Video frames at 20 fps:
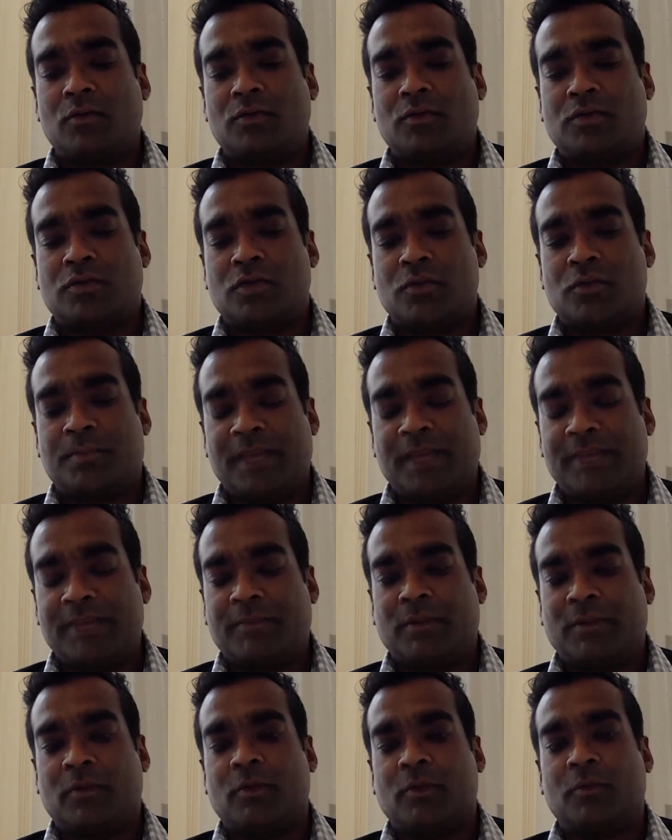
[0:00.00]
do
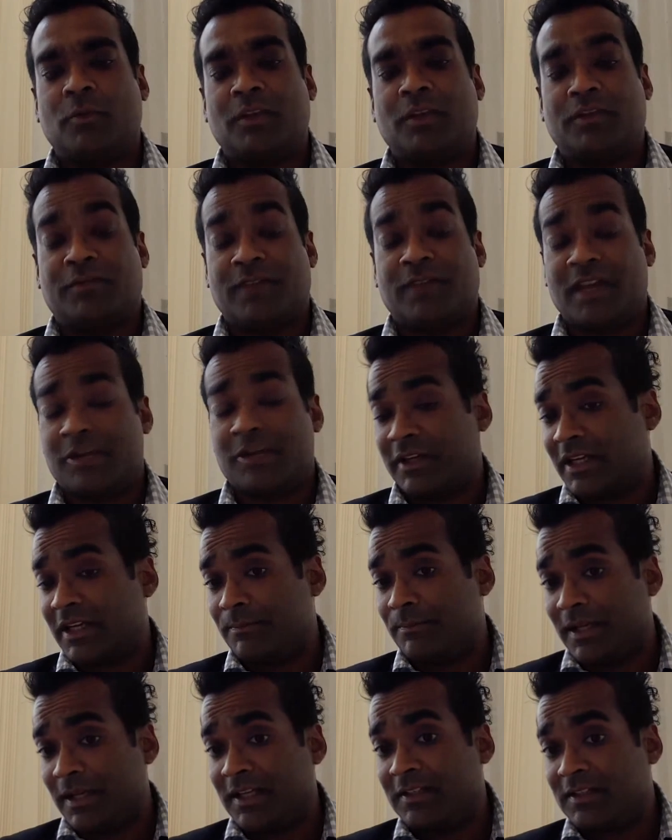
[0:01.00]
people with varying
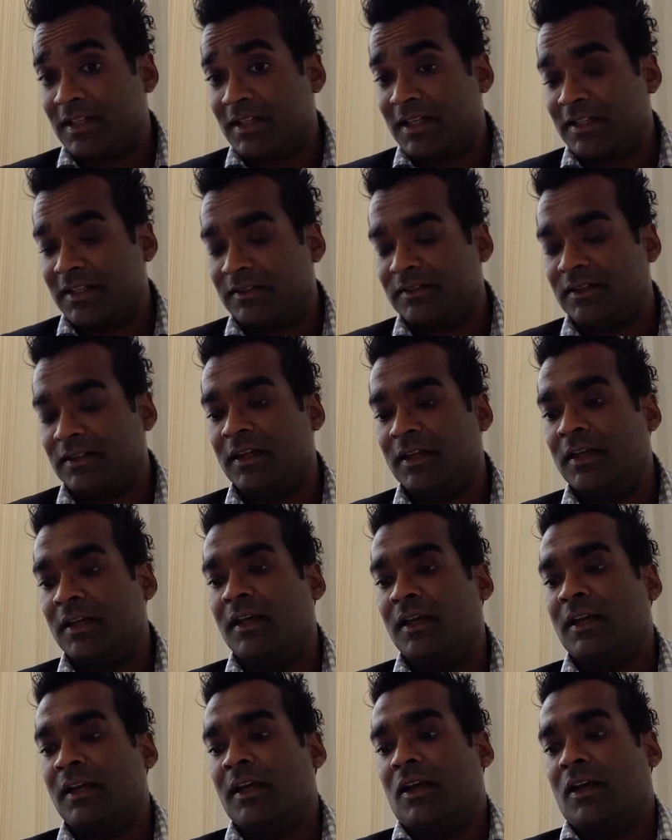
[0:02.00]
abilities,
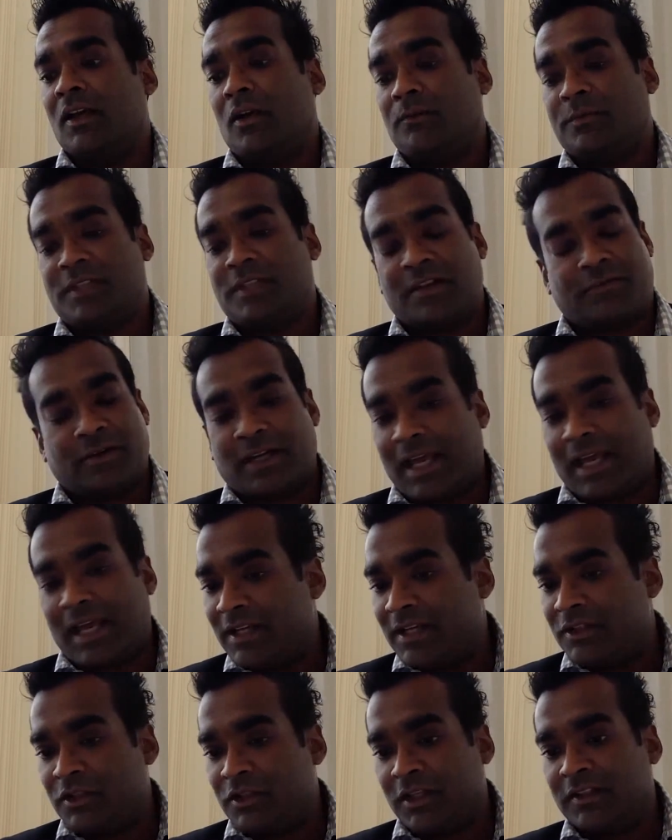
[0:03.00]
different
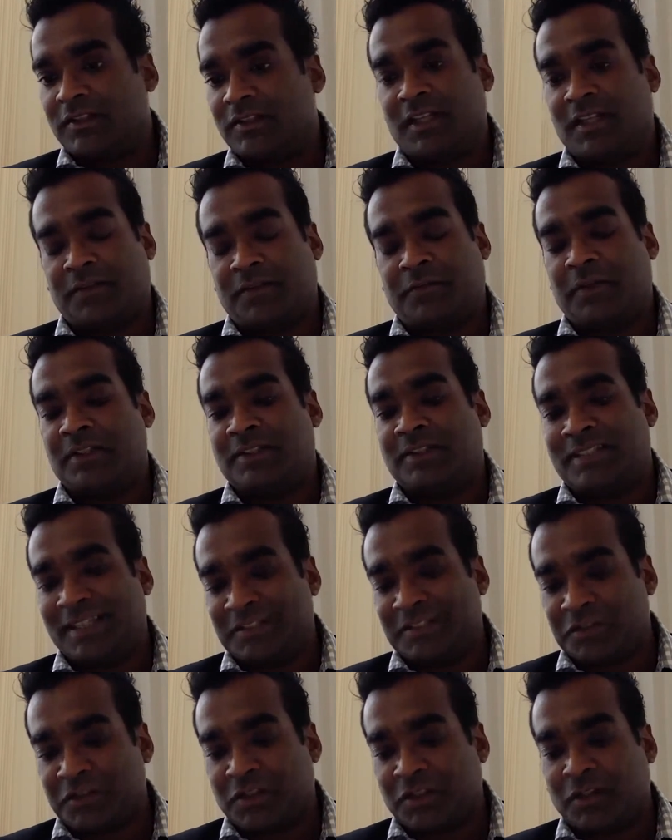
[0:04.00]
ages, different
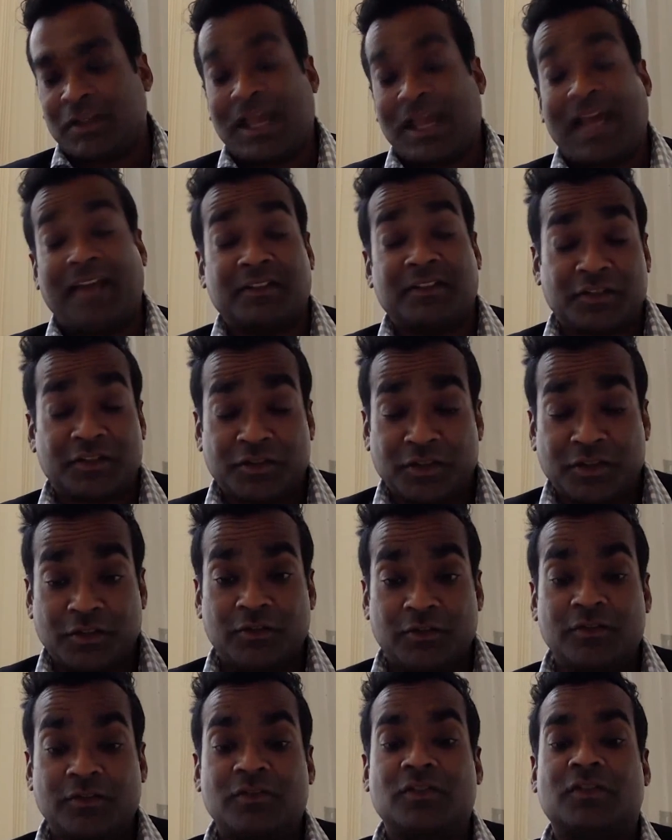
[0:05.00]
digital
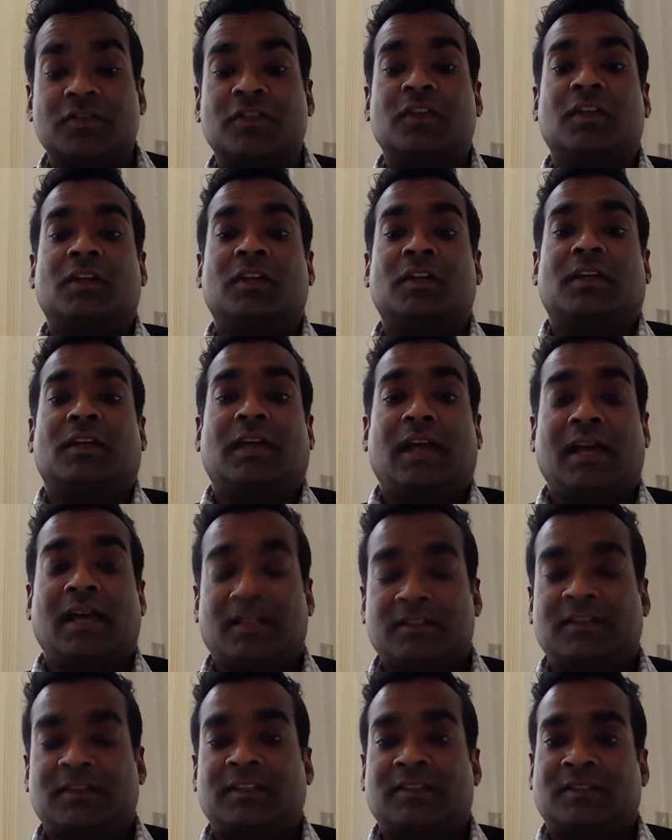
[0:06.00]
attitudes
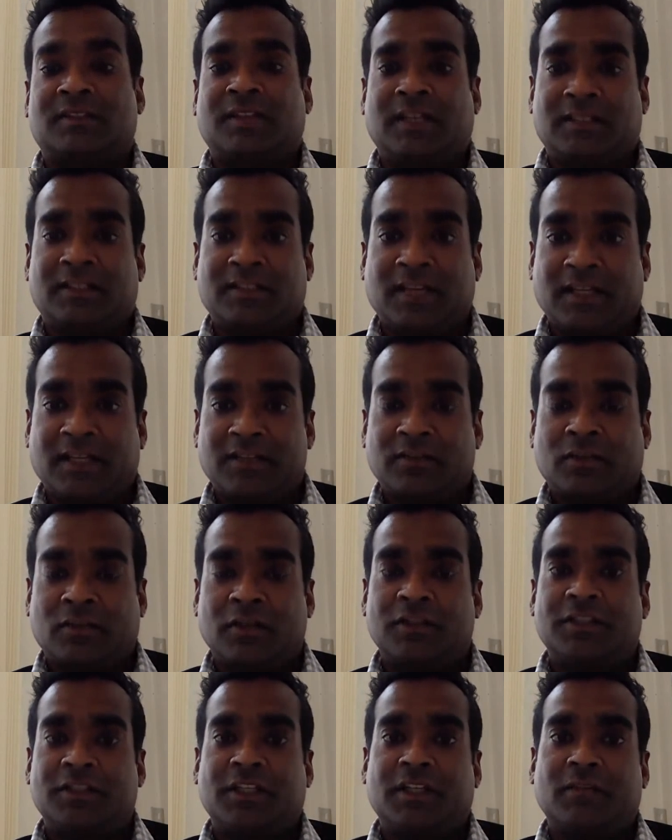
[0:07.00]
access their
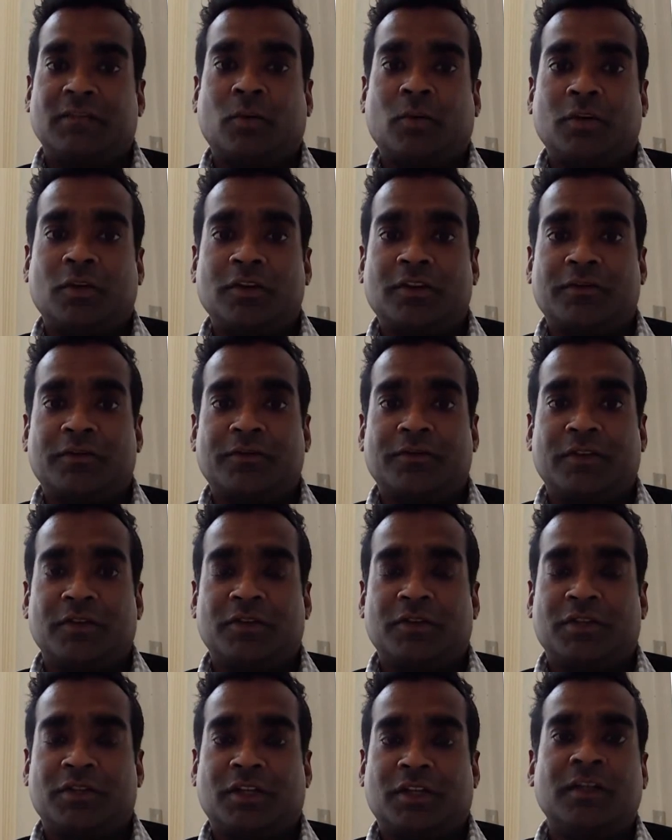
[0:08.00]
technology, and what are the
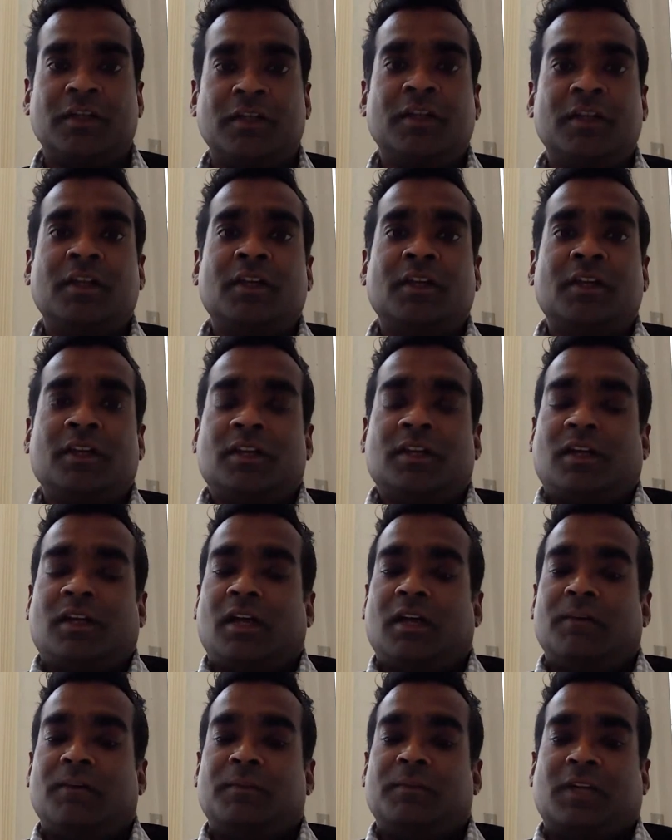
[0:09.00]
future
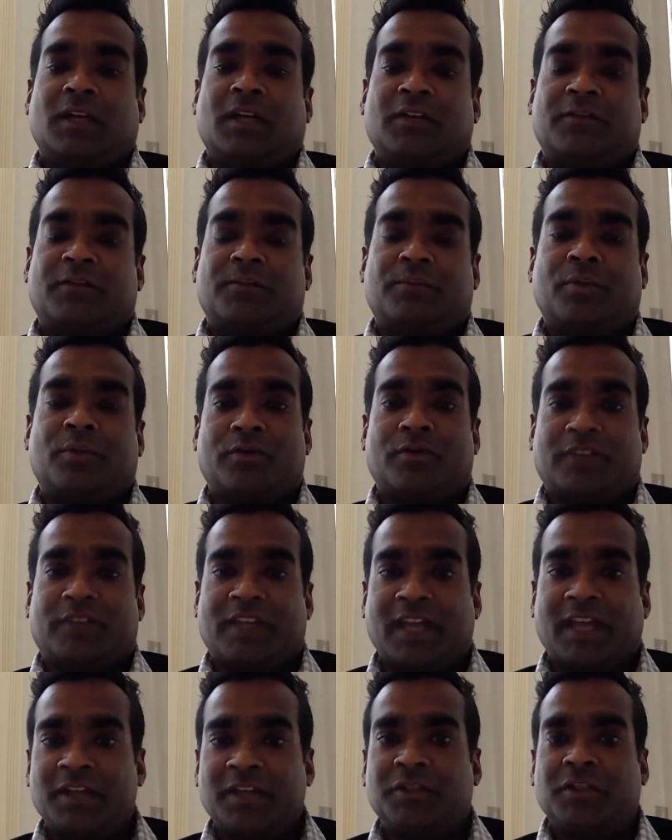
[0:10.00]
kind of
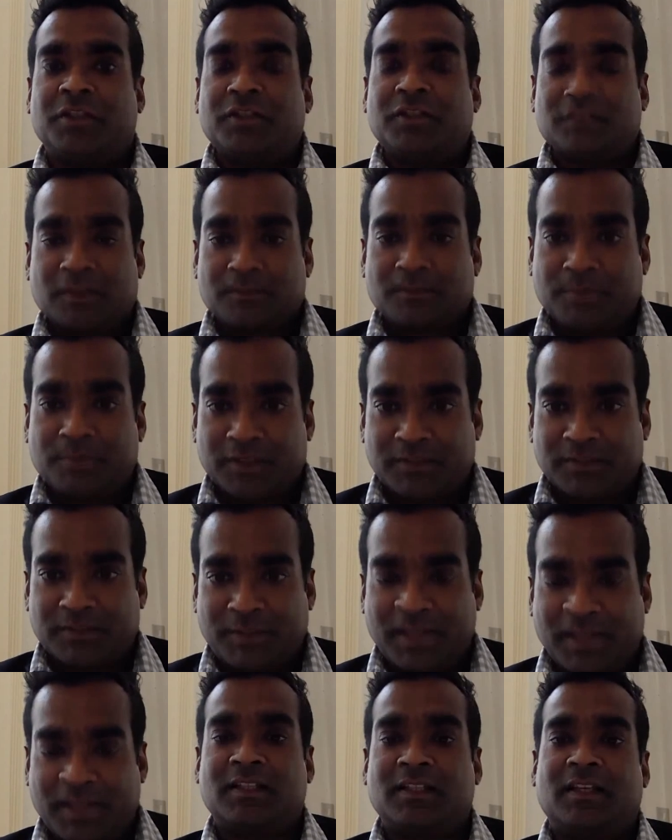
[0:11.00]
provocations and
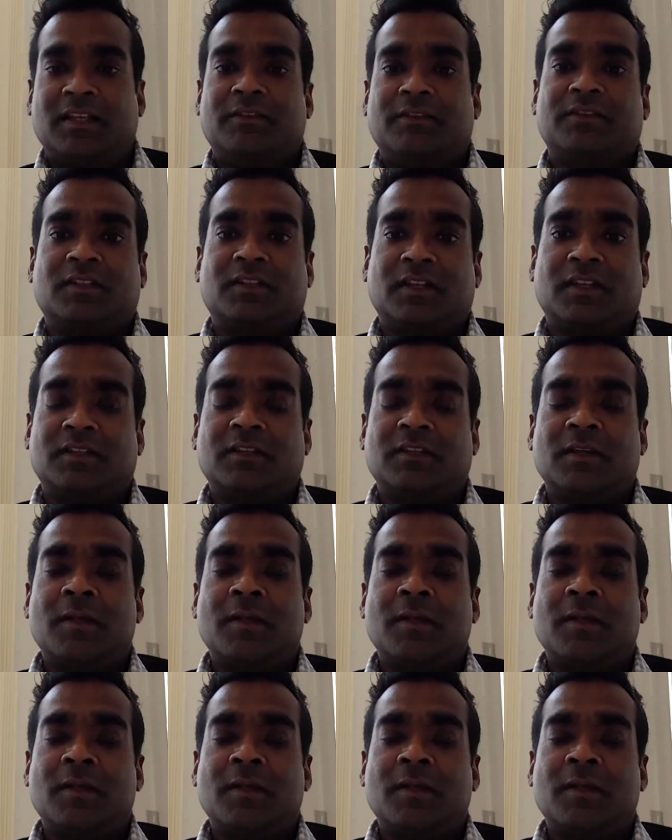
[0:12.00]
perspectives that